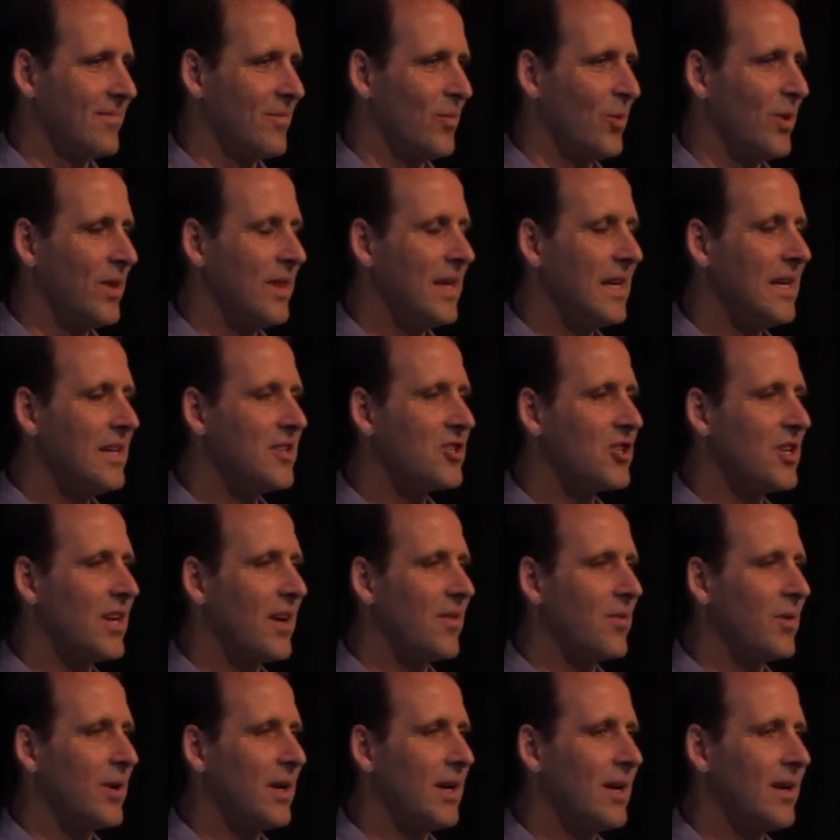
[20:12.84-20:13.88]
With each and
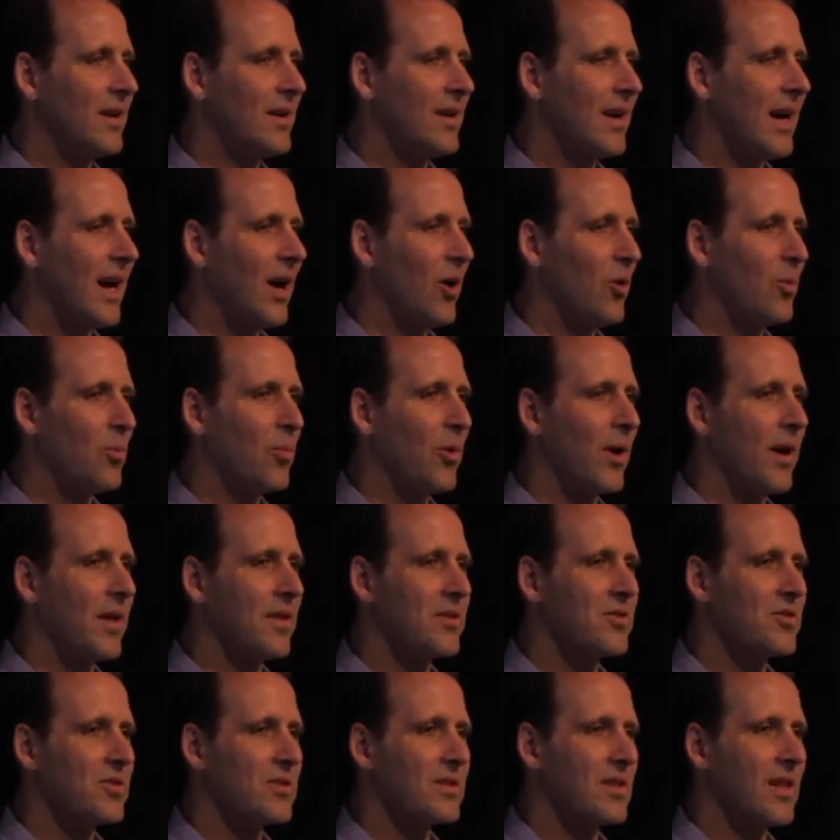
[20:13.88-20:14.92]
every
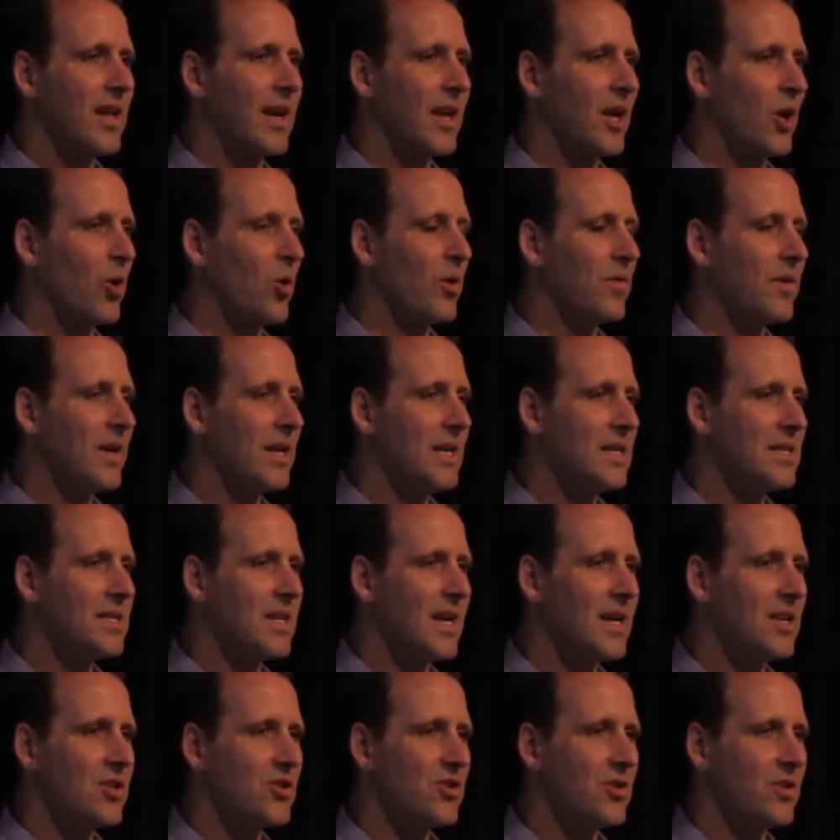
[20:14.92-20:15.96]
out-breath, just letting go of any
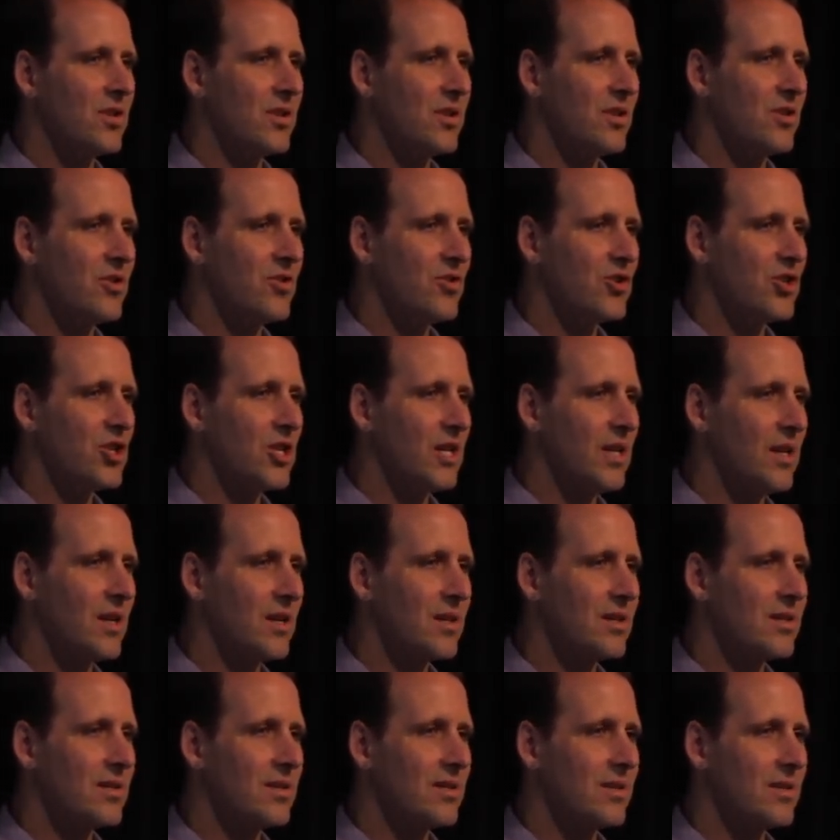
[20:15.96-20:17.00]
tension in your
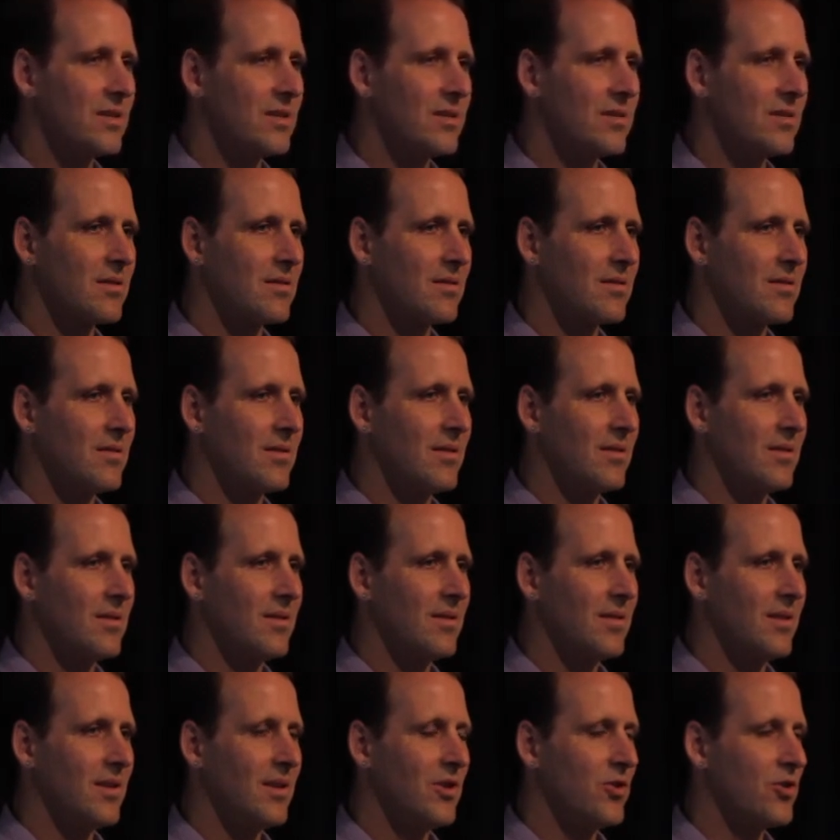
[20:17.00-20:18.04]
cheeks,
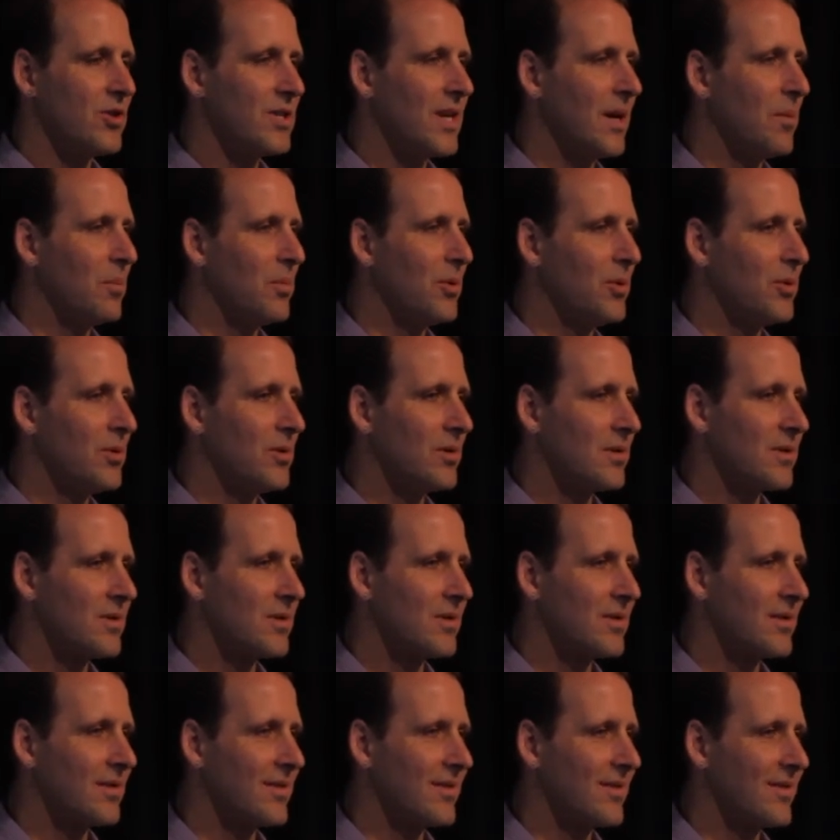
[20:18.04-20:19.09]
in your
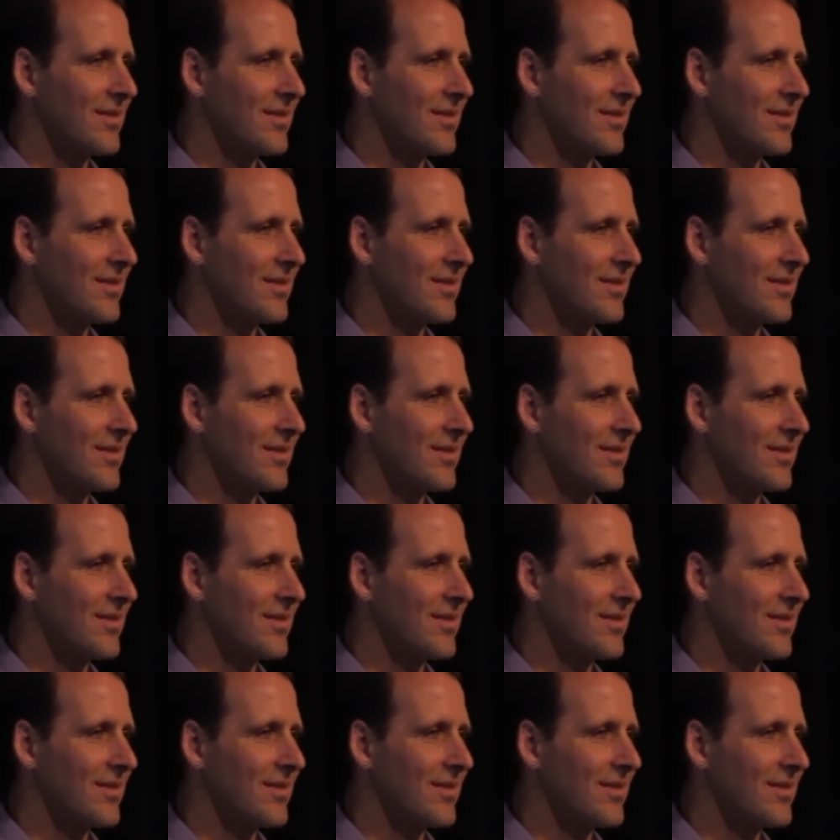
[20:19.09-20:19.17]
temples,